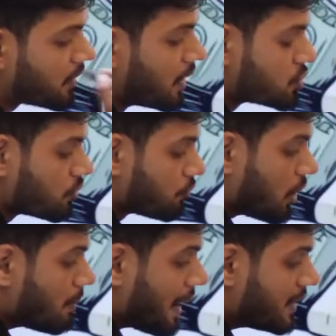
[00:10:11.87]
So
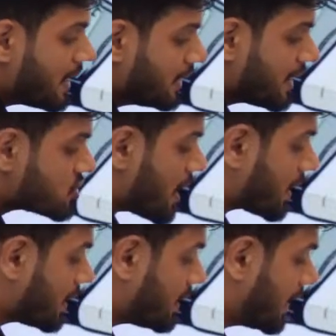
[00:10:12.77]
from NADH I
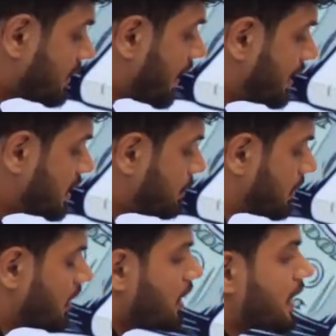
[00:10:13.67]
can get
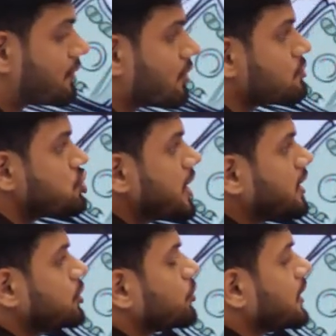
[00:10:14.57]
ATP. Like from
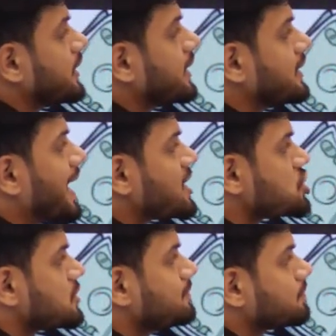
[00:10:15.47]
check you can get
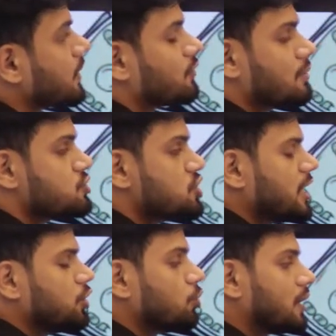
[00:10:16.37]
cash. From check
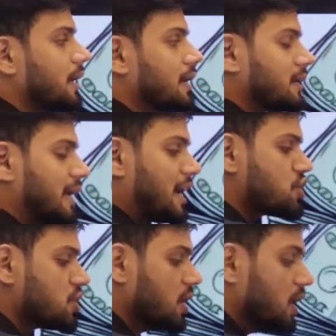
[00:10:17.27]
you can get a cash.